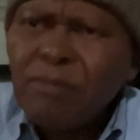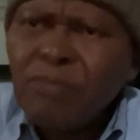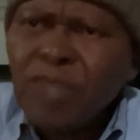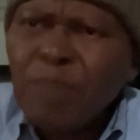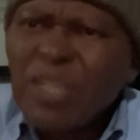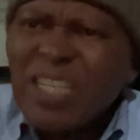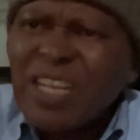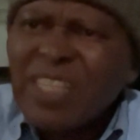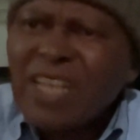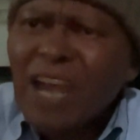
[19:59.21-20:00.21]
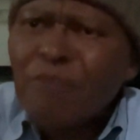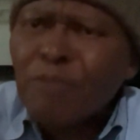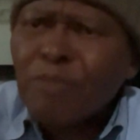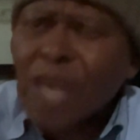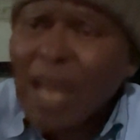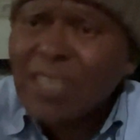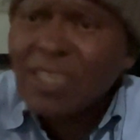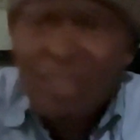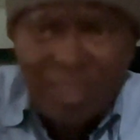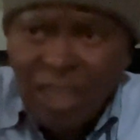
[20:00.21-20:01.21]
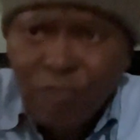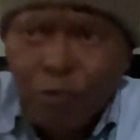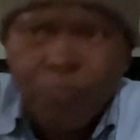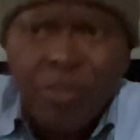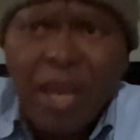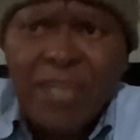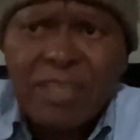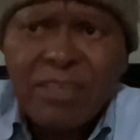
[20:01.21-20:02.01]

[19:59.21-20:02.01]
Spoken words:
The patient can die from that, just from that.